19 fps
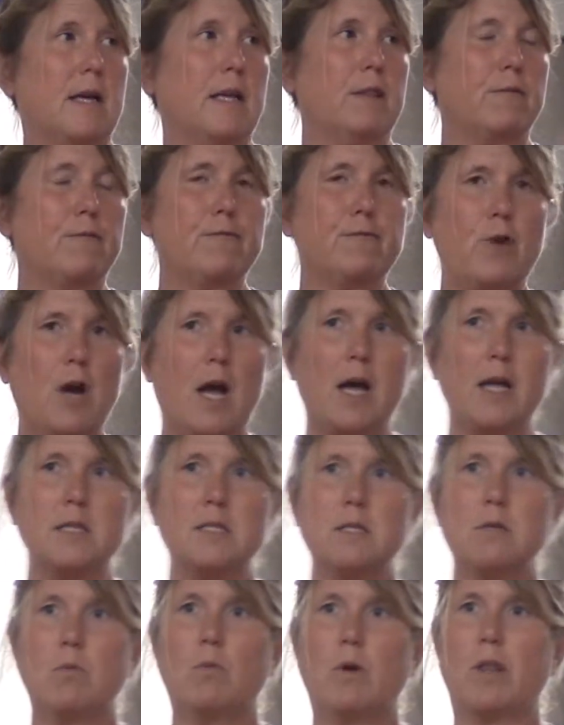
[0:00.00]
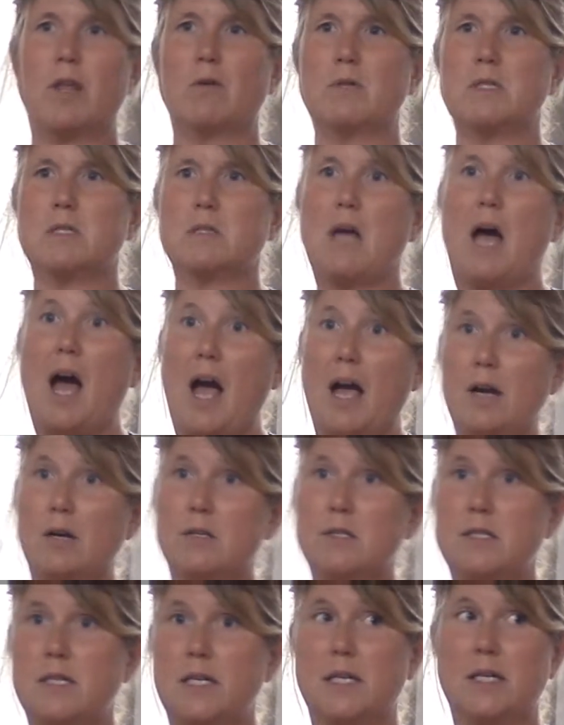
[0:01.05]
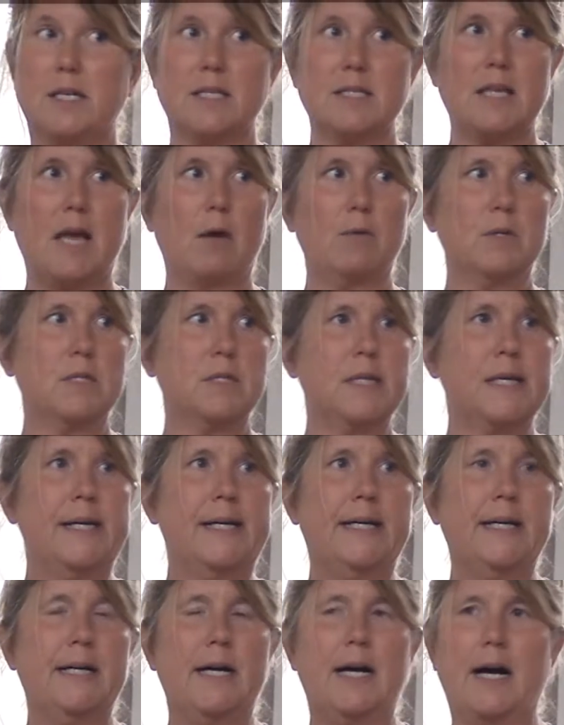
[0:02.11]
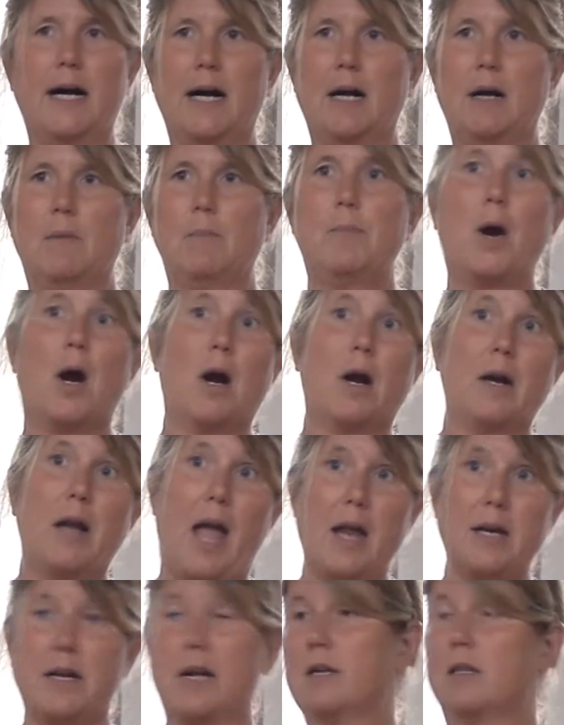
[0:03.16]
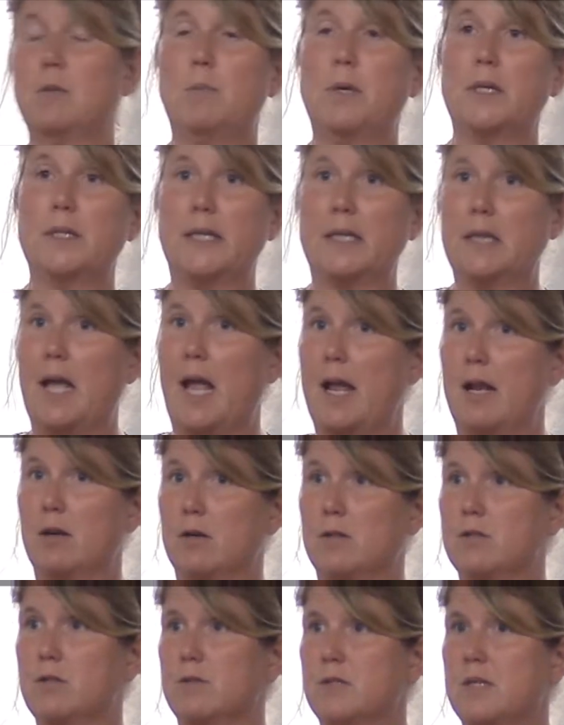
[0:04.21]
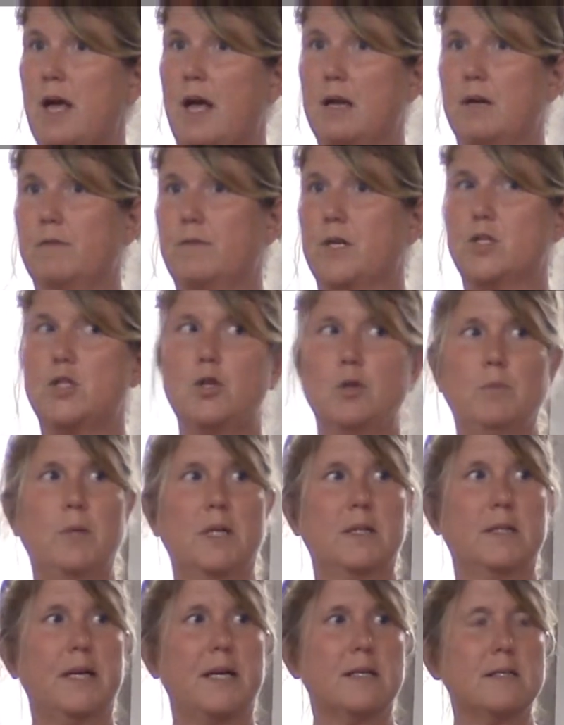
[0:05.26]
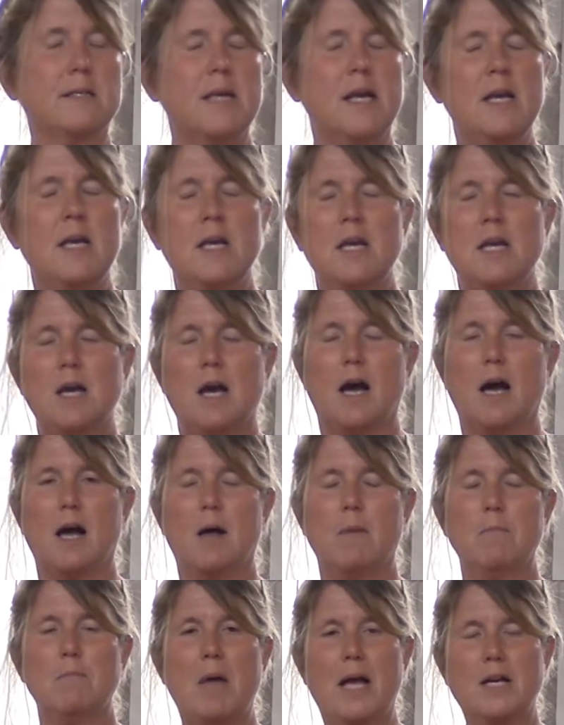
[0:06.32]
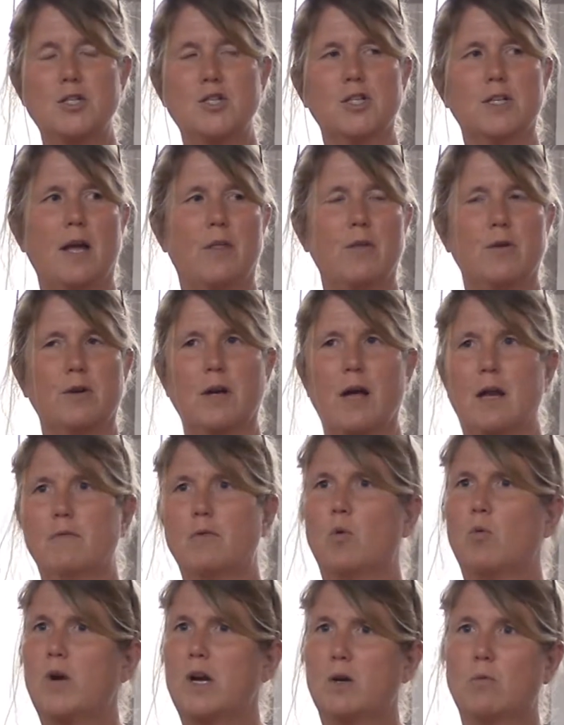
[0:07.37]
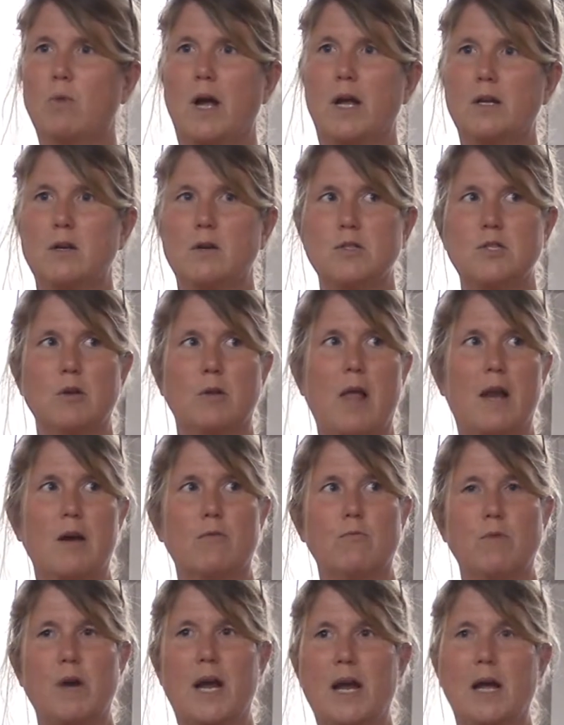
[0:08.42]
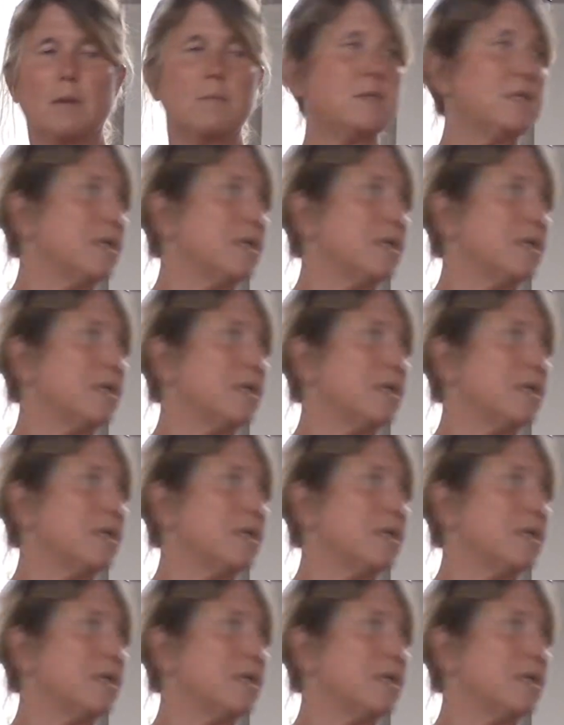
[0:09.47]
And the front, where there was higher ceilings, that was uh, part added onto the building later. So it's kind of the two buildings uh, meshed together in kind of a weird way. You notice a lot of ramps